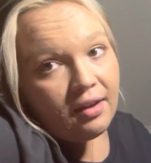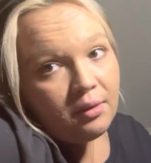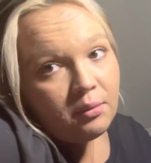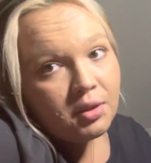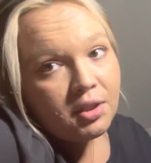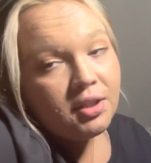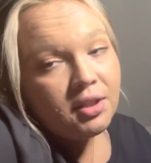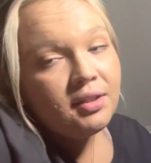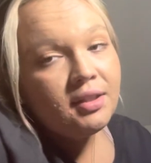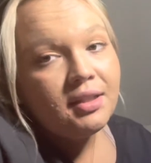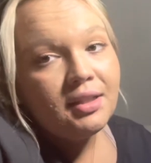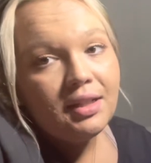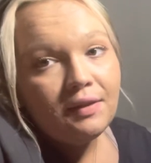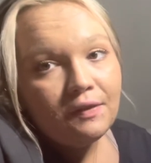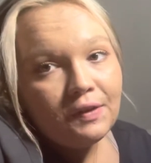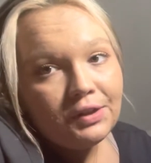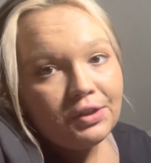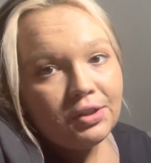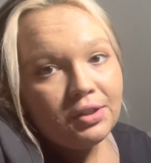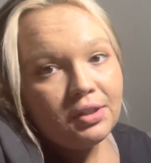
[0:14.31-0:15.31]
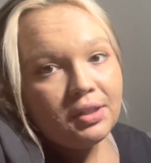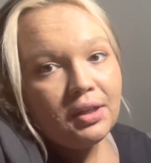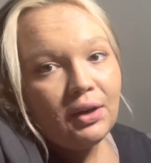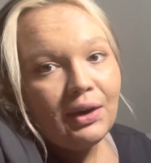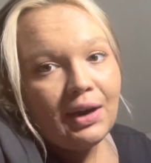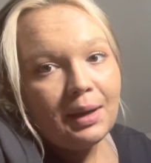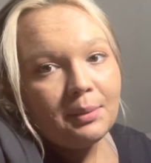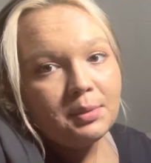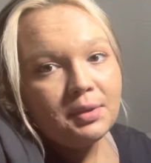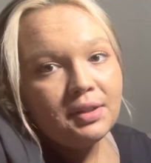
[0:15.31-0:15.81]
which is a deficiency or
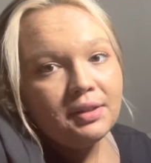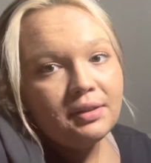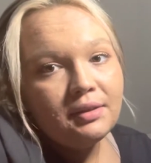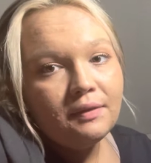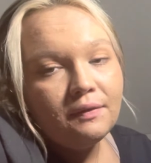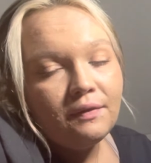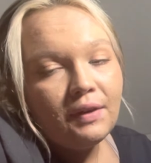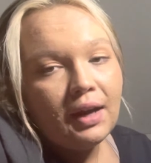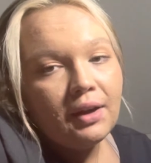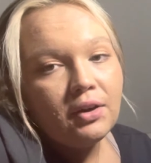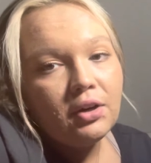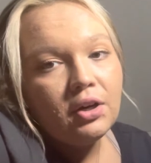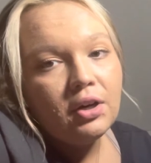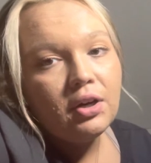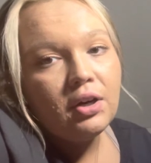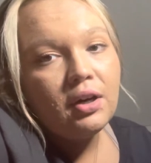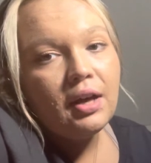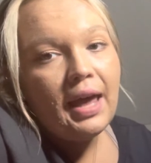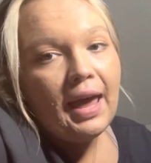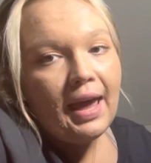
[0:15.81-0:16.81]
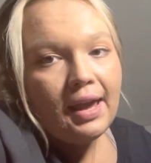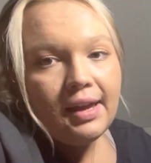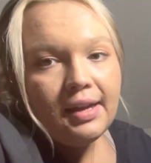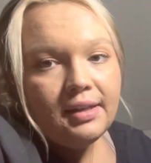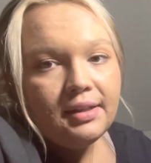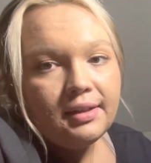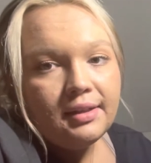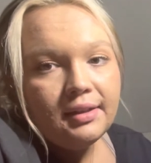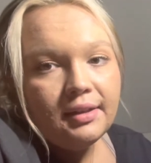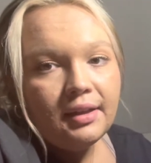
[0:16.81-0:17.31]
absence in factor 8.